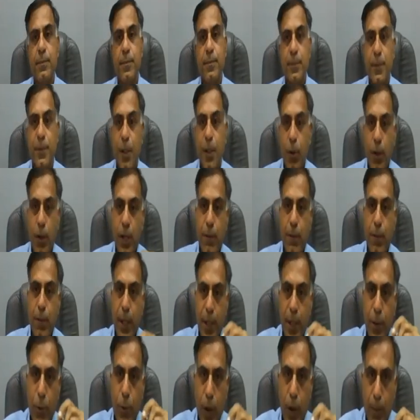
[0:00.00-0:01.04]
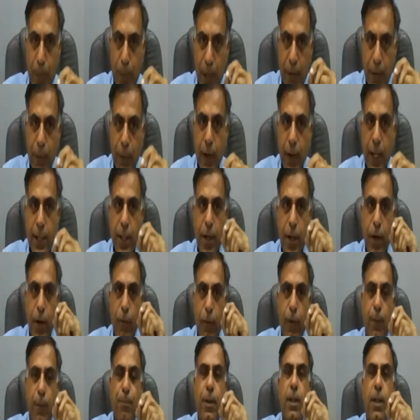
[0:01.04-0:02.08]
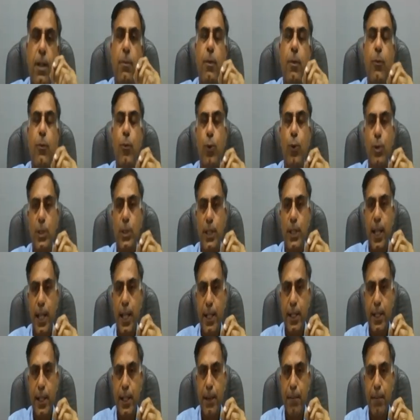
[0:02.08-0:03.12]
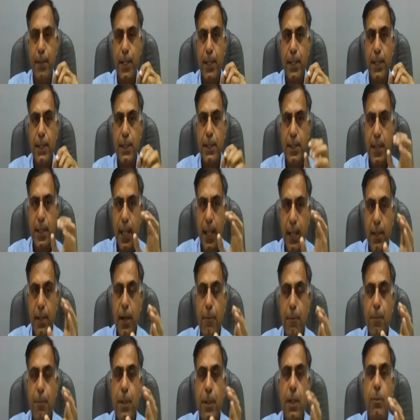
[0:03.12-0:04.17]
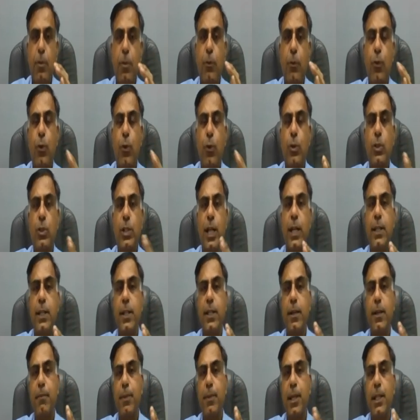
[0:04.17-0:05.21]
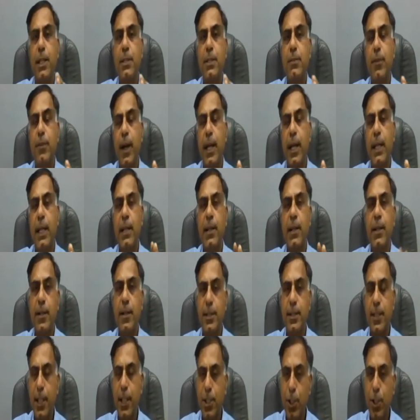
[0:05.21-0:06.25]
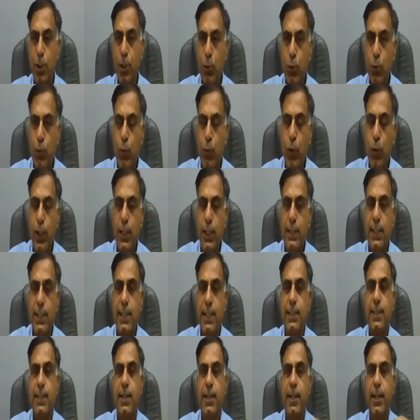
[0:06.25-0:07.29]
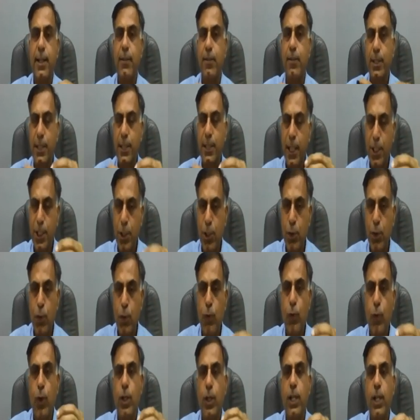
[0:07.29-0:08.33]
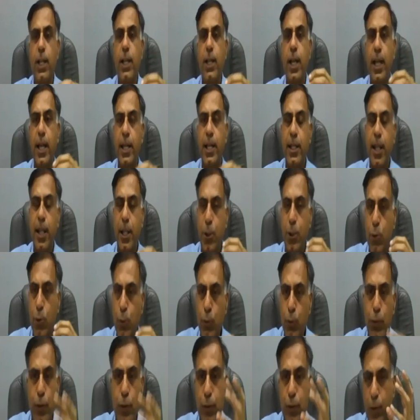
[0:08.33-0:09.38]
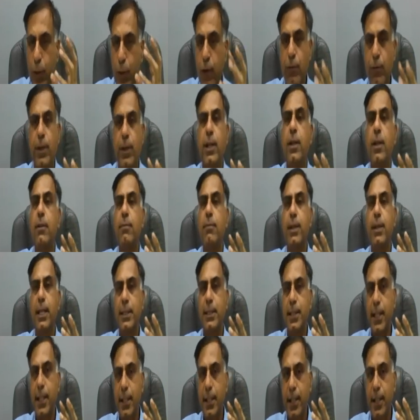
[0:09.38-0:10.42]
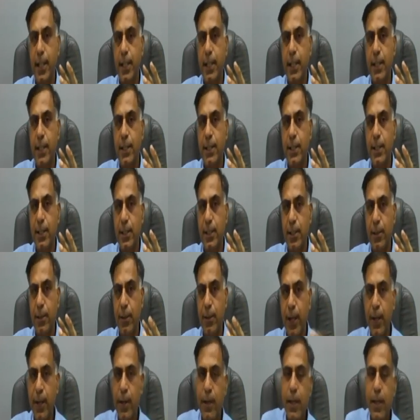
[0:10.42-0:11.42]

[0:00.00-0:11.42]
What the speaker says: Now, let me give you a brief idea of appeal before CIT appeals. That appeal before CIT appeal is filed under Section 246A, read with Section 249 and 250 of Income Tax Act 1961.